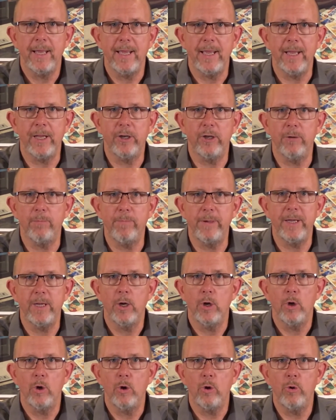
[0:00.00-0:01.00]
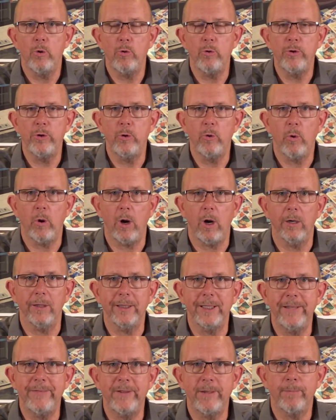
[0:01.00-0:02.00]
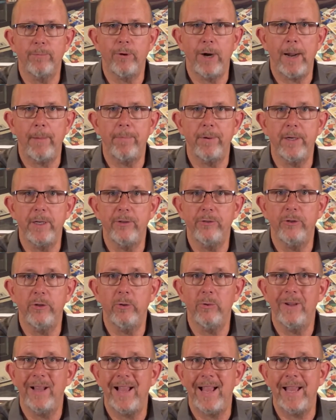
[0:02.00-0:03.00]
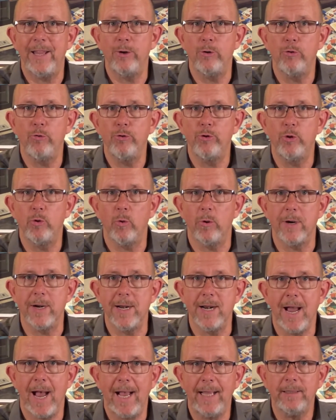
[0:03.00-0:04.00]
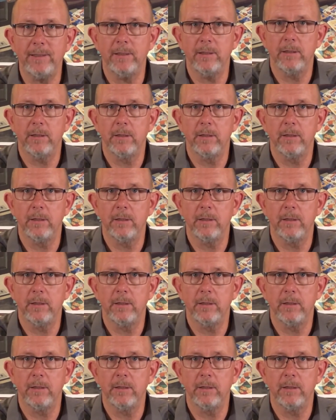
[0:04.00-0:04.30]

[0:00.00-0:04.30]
It could be who you are leaving property to and who you are not.